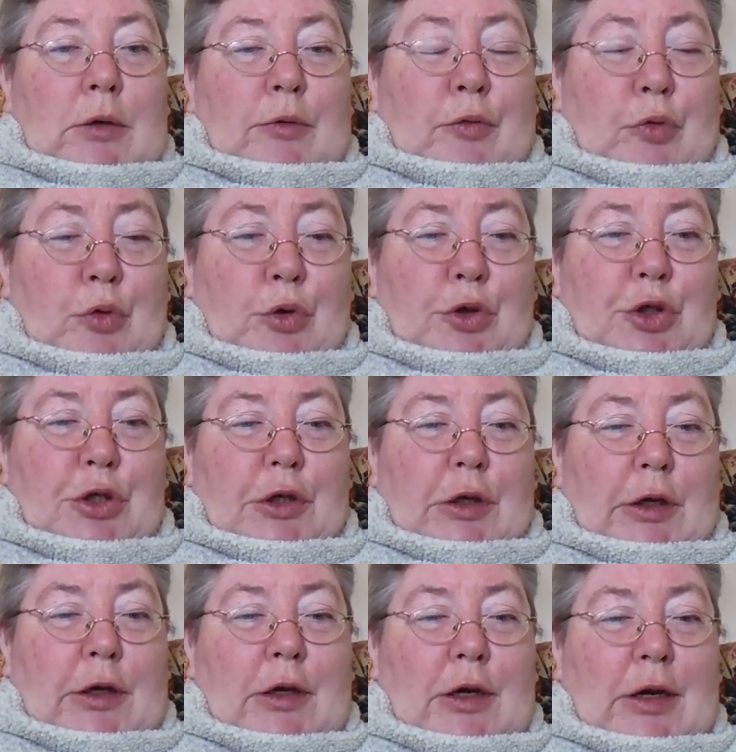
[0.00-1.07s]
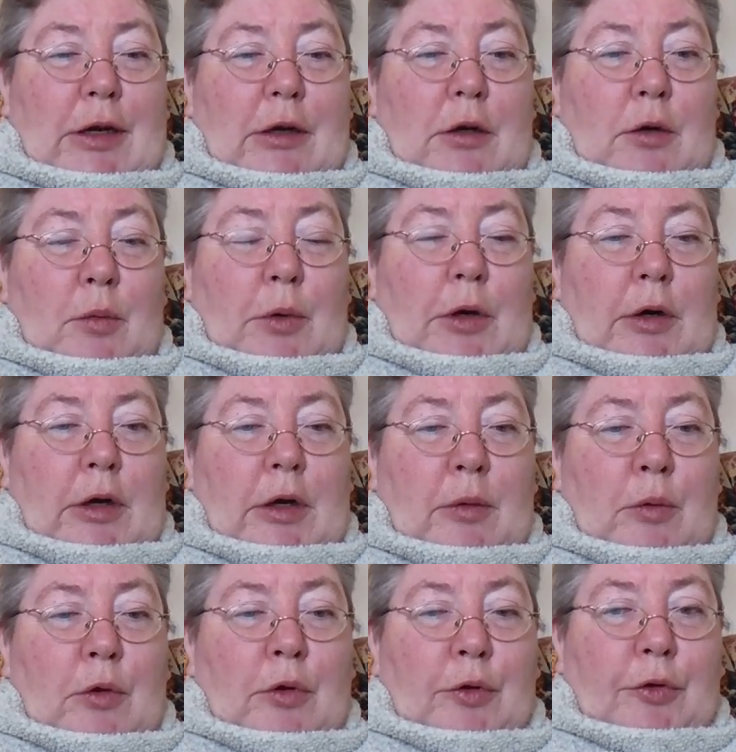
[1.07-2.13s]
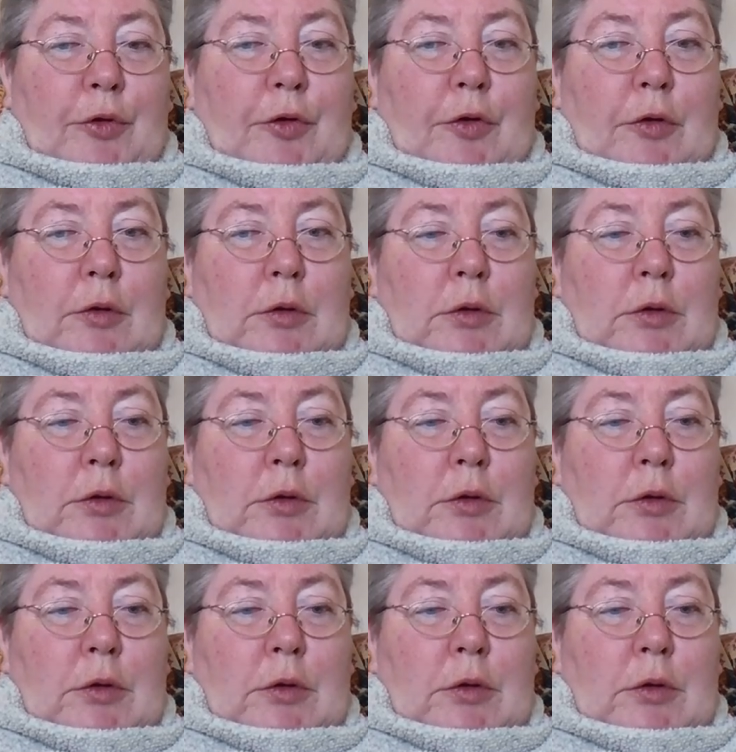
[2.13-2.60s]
Fortunately, I know where I was